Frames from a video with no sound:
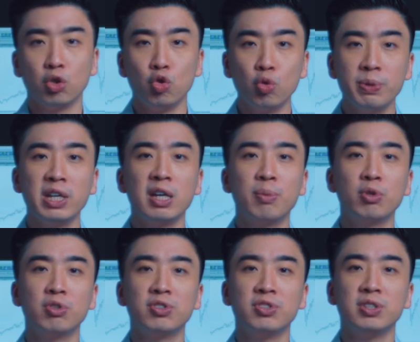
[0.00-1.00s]
You'll be able
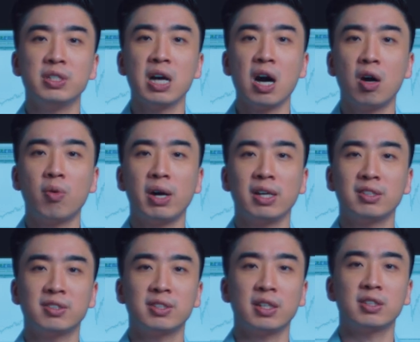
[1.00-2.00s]
to see how I
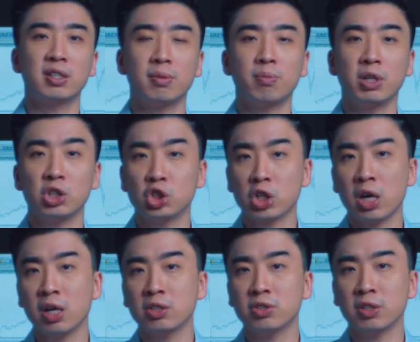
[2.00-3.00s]
set up my
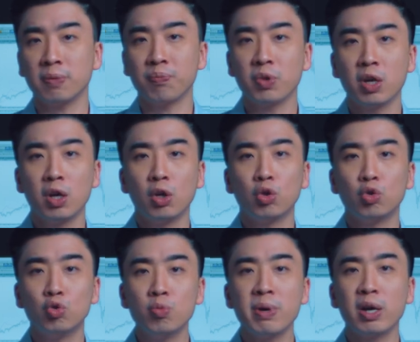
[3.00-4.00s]
charts and
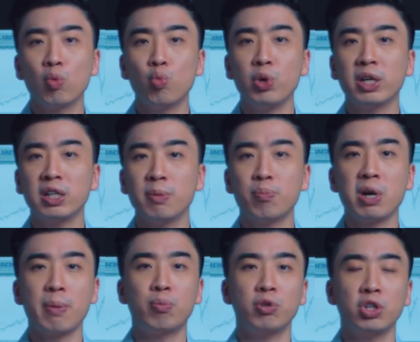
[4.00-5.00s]
do my weekly
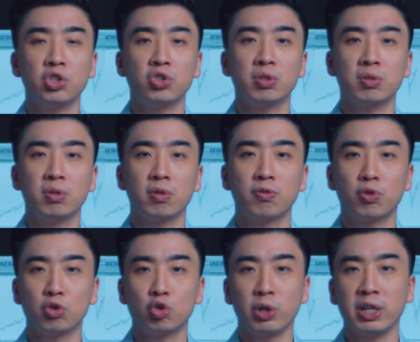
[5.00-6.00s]
preparation
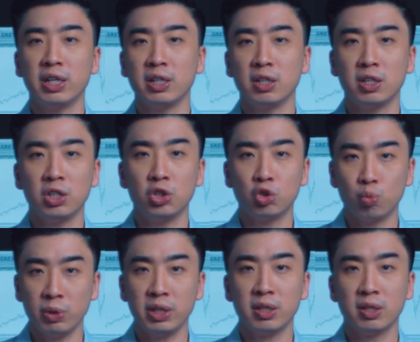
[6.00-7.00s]
for trading
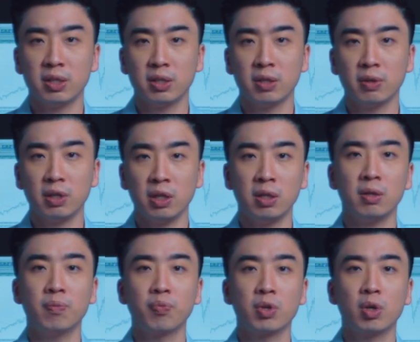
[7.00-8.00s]
each week
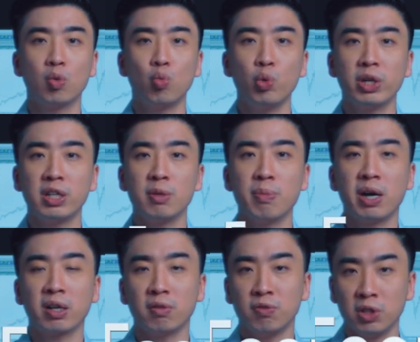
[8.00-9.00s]
in weekly
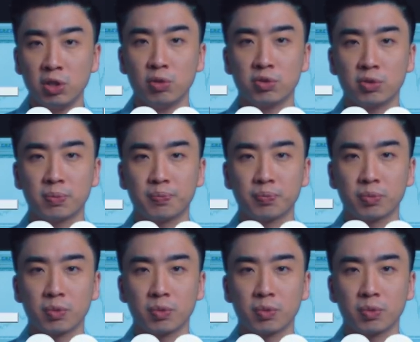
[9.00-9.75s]
market videos,